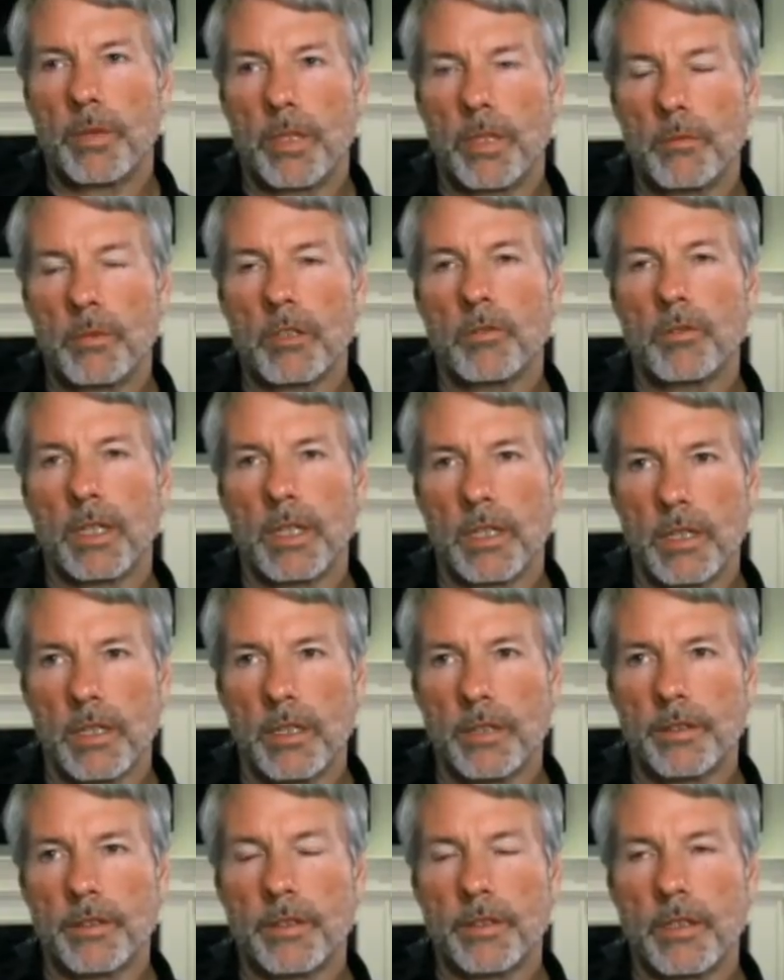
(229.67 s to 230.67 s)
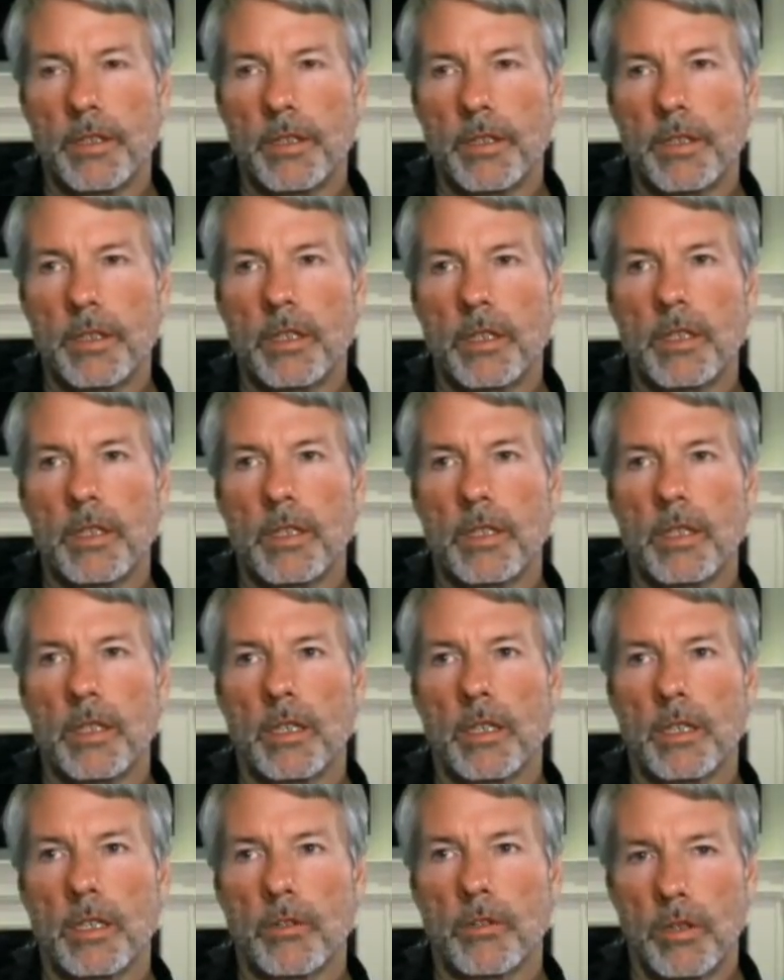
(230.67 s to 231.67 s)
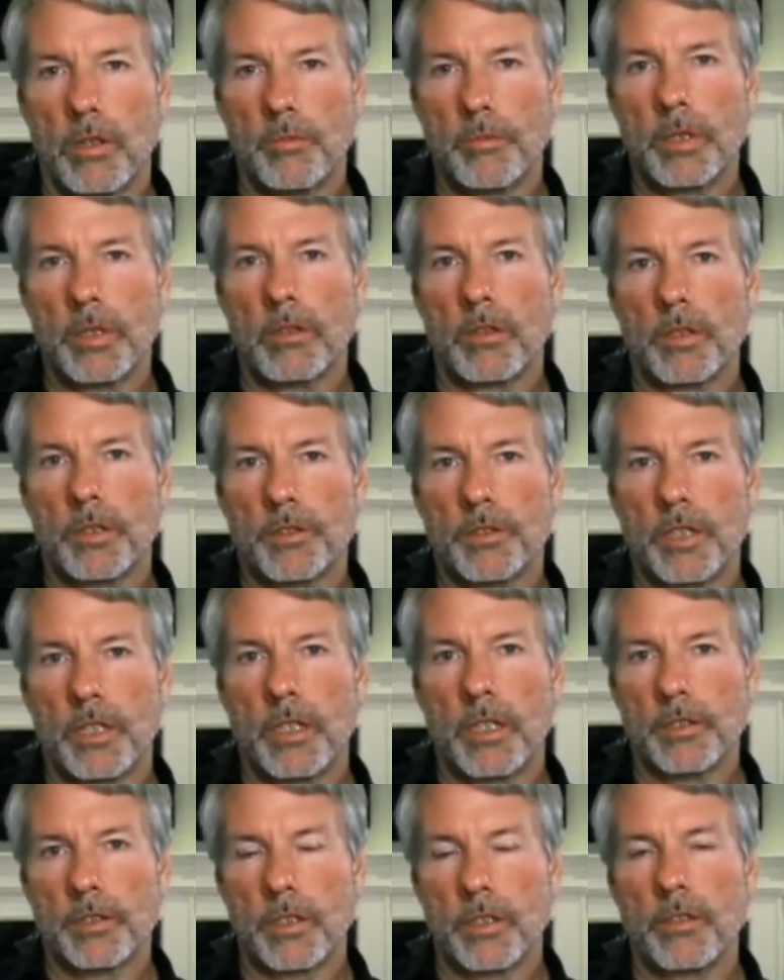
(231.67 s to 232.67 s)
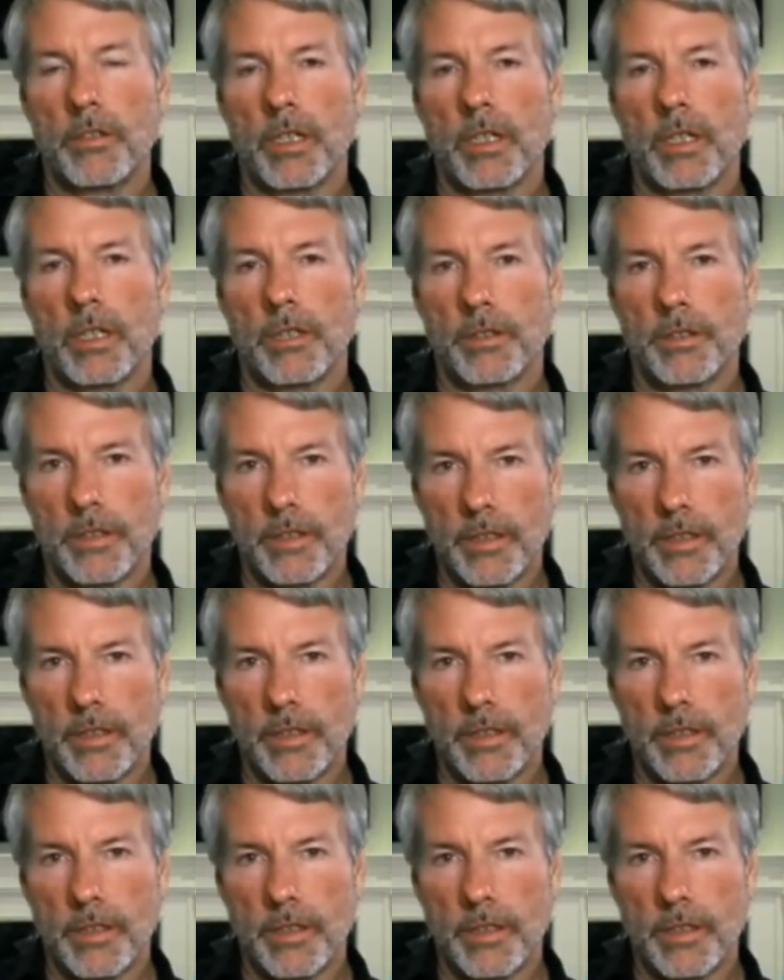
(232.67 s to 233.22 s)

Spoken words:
publicly listed crypto exchange in the United